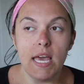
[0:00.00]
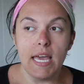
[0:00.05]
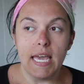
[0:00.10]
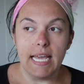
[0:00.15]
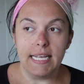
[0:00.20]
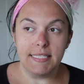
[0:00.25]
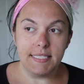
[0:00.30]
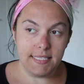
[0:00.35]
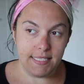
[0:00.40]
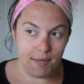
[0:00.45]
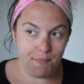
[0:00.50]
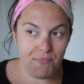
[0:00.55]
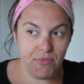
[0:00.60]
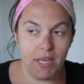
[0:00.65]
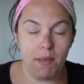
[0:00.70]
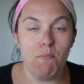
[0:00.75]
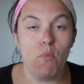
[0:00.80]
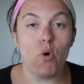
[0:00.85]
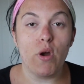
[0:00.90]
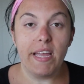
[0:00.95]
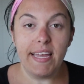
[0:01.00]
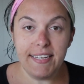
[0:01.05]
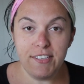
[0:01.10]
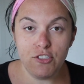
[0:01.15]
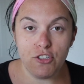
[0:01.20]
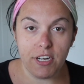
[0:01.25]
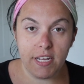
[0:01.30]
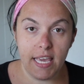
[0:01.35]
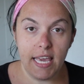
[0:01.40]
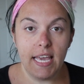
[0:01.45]
it's something more
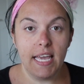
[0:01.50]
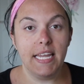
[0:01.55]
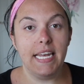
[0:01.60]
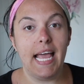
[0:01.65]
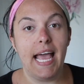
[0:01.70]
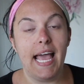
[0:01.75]
intricate